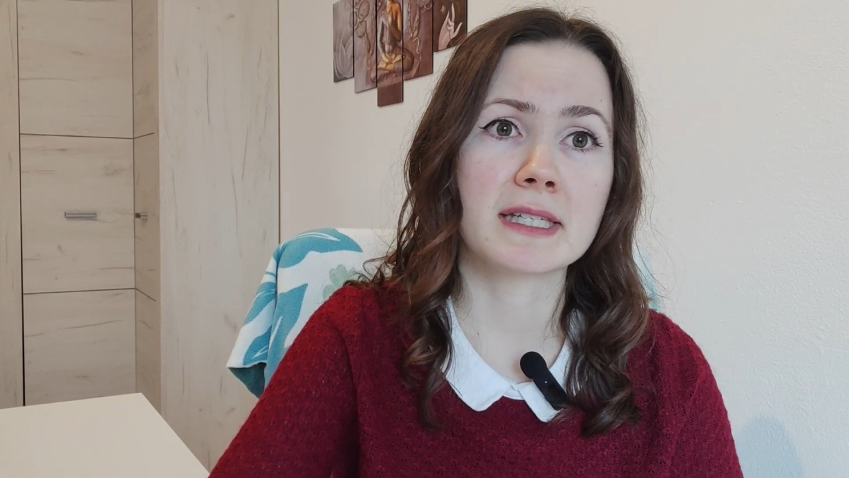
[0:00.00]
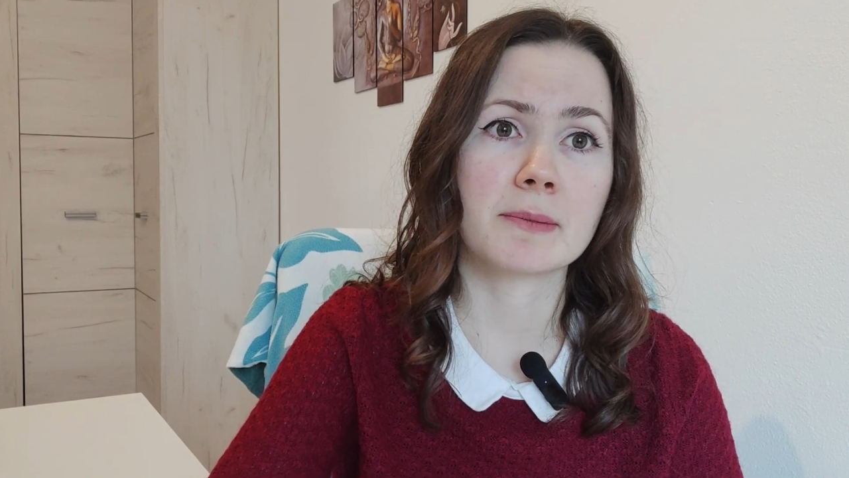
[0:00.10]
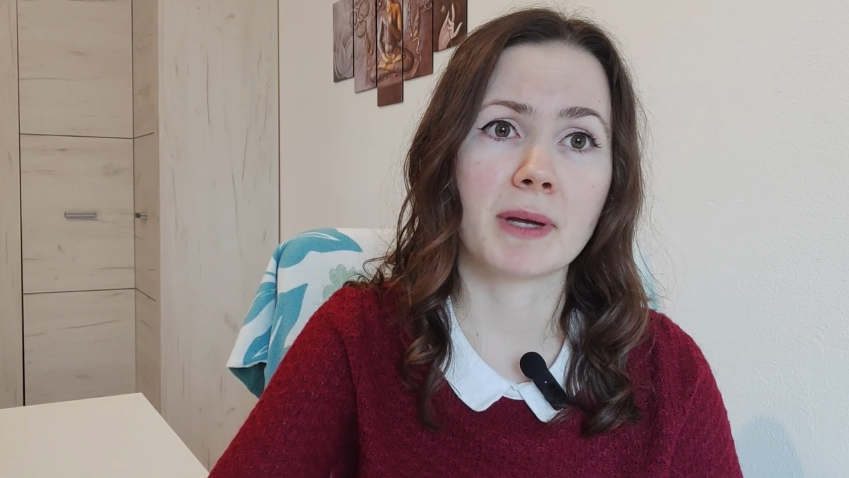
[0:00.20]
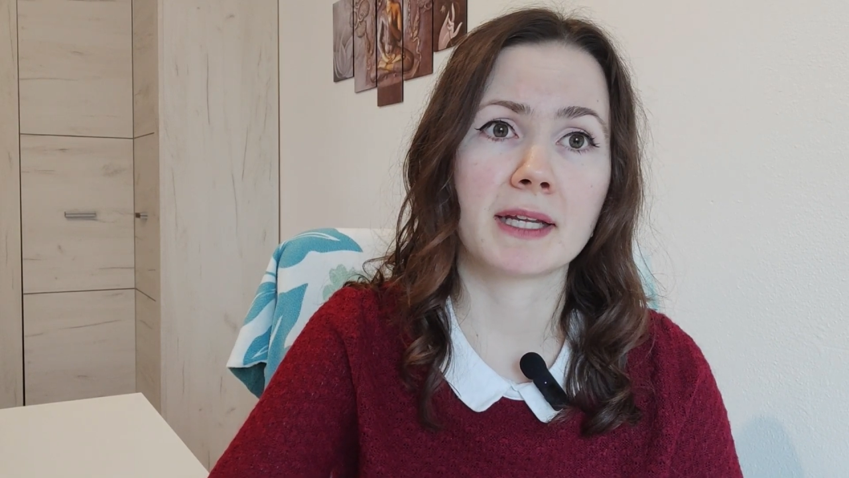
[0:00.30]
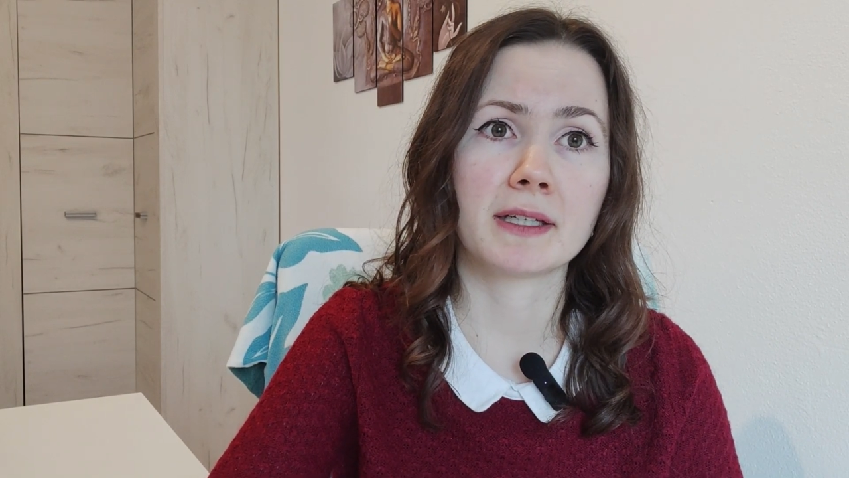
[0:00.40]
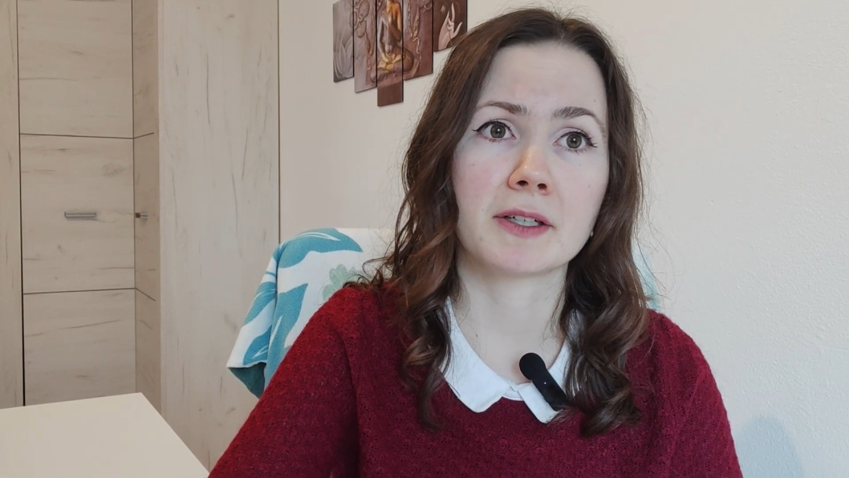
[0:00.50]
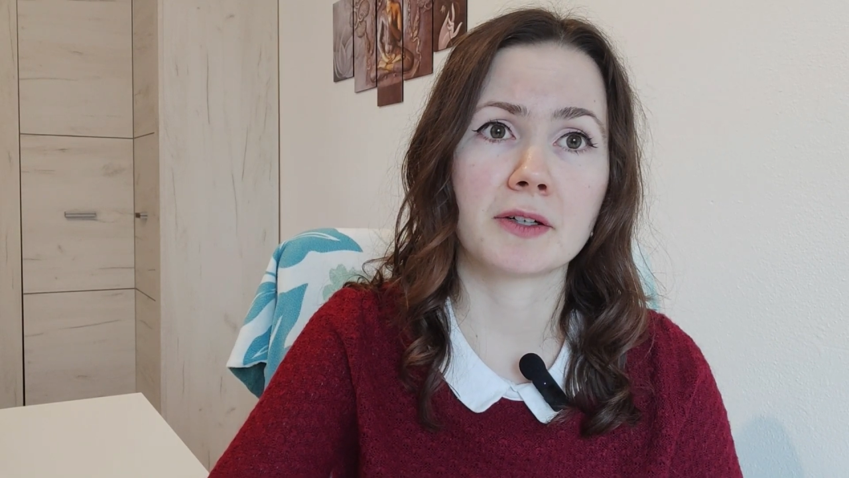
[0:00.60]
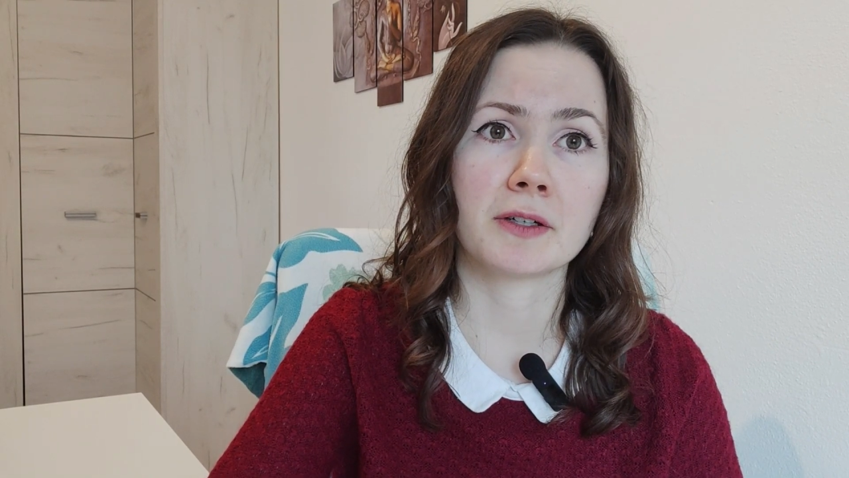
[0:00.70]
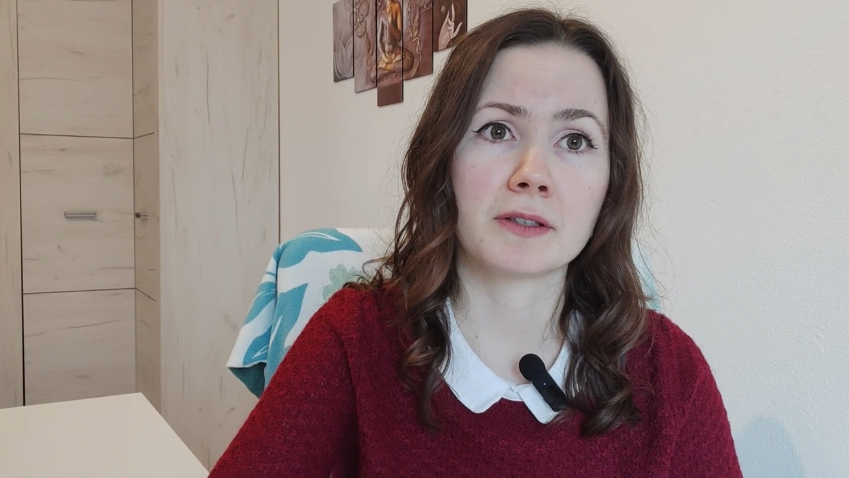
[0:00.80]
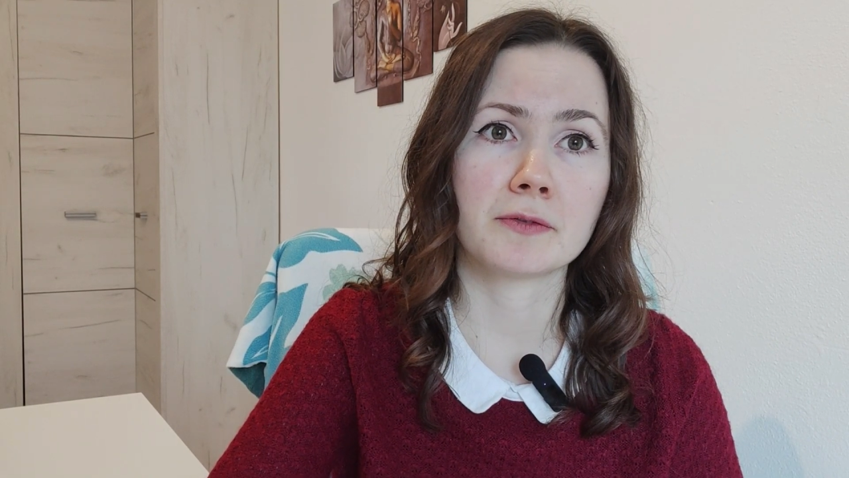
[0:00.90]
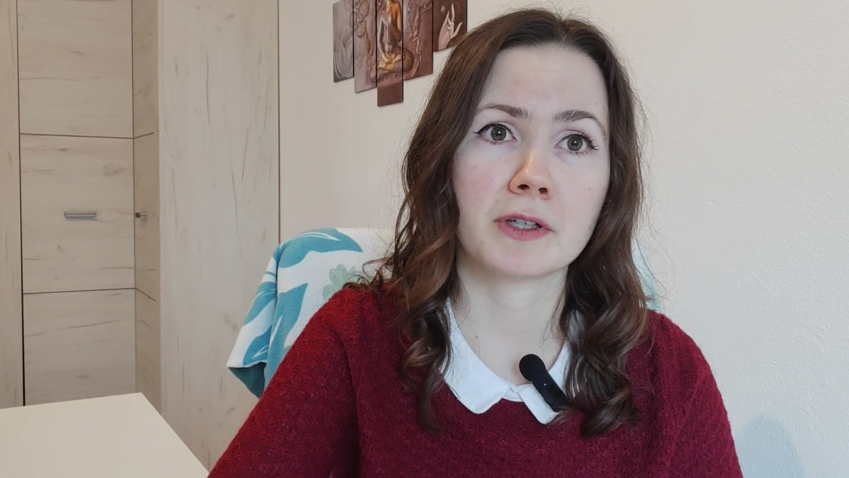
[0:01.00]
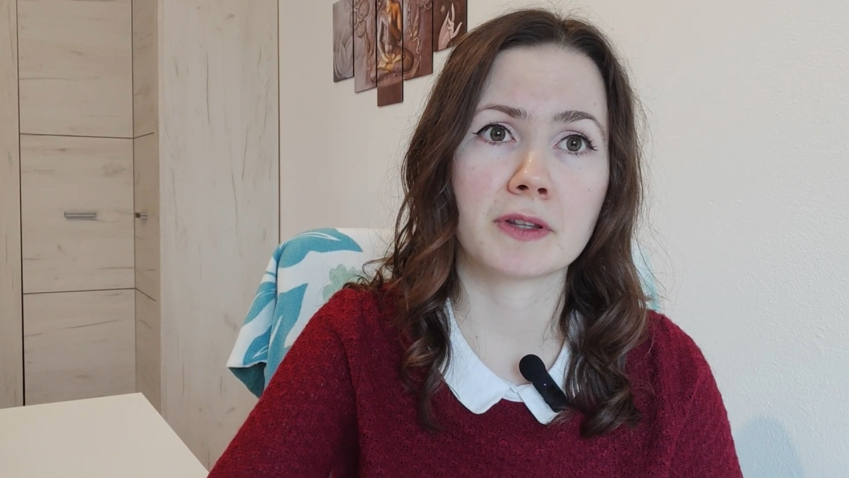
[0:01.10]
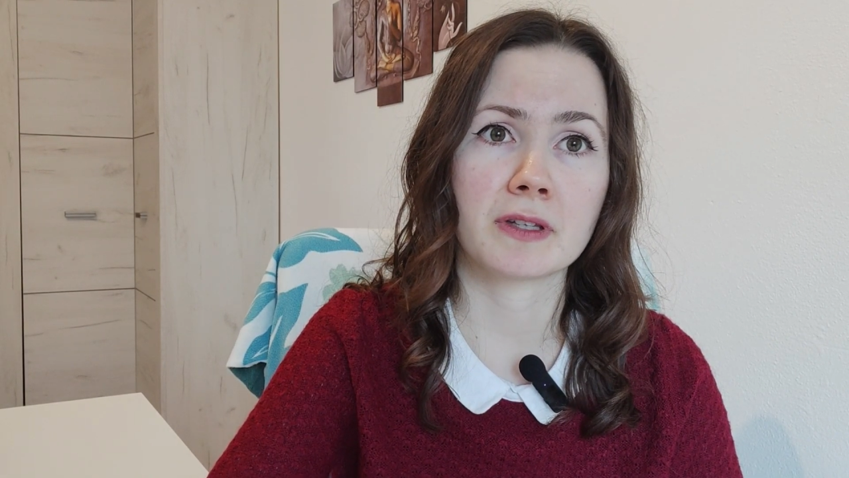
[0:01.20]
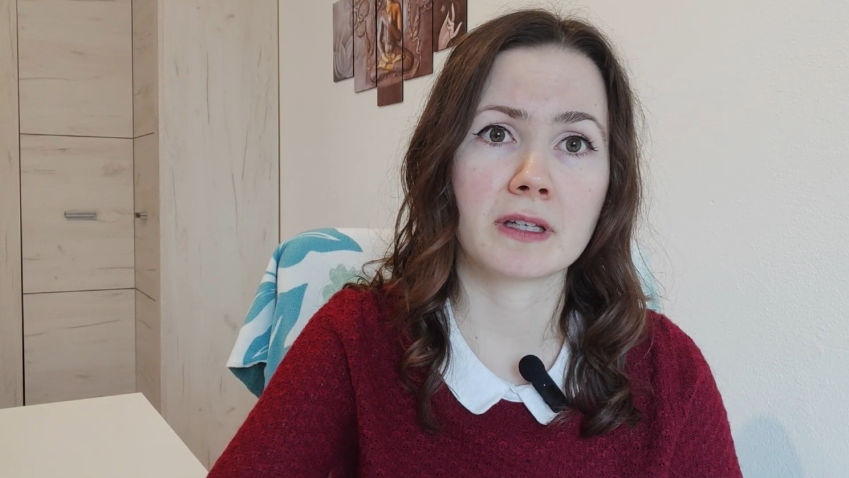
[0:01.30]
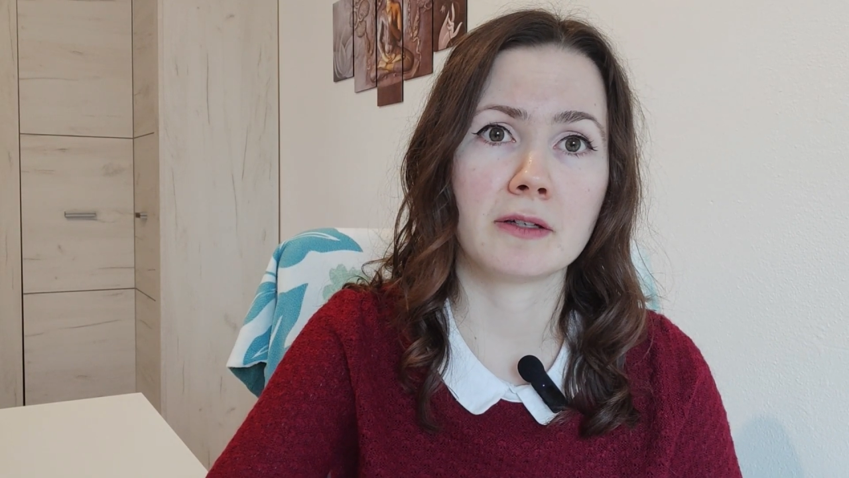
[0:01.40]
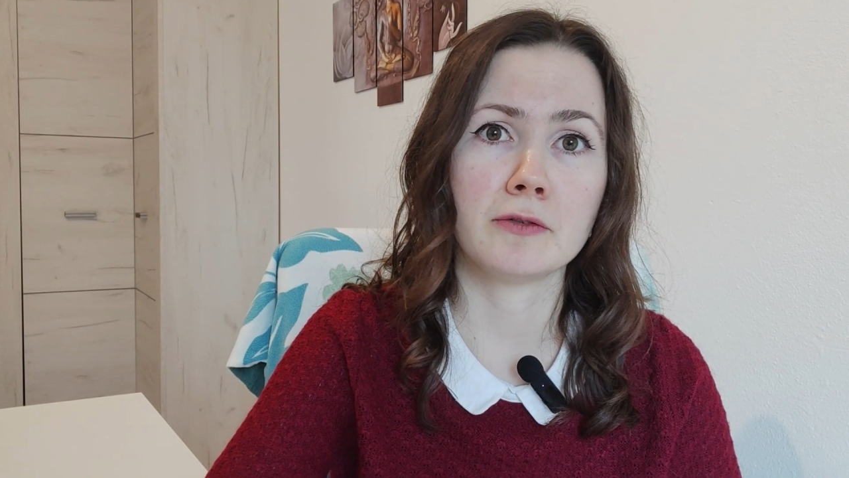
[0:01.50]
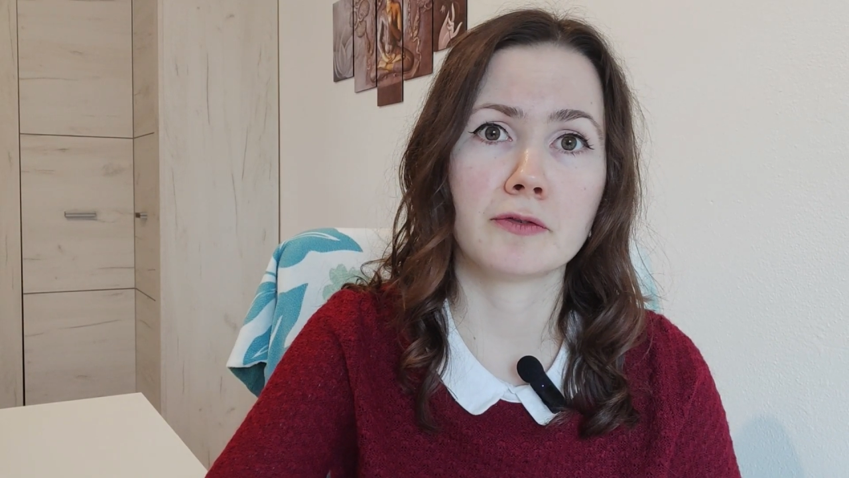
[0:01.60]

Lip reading: depending on what the new